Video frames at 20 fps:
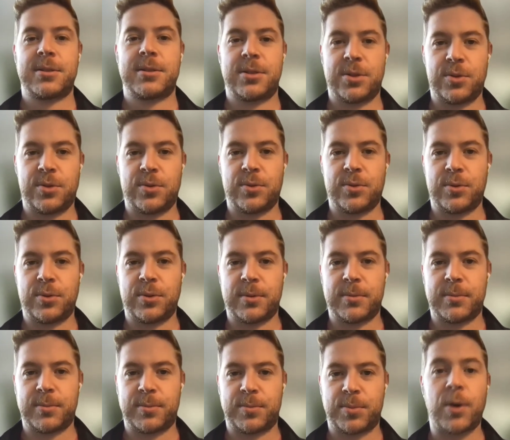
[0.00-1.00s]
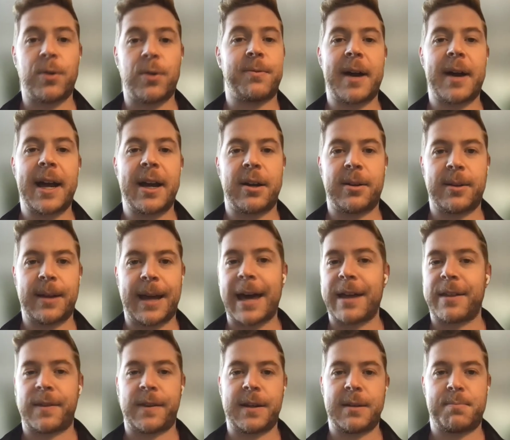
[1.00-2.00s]
to profile
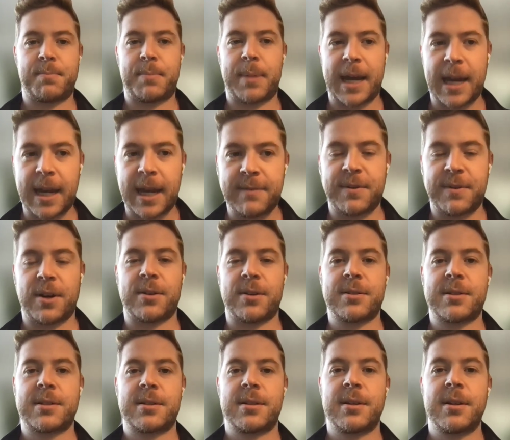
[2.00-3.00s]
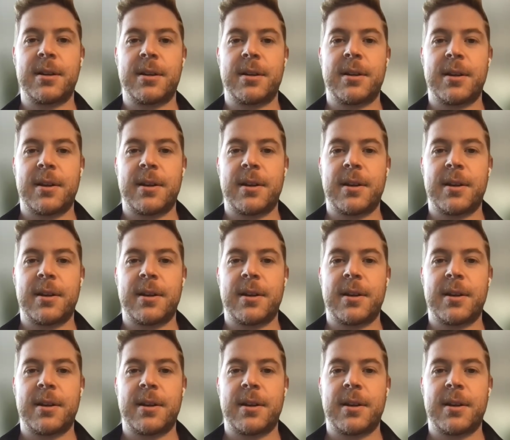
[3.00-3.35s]
athlete behaviors.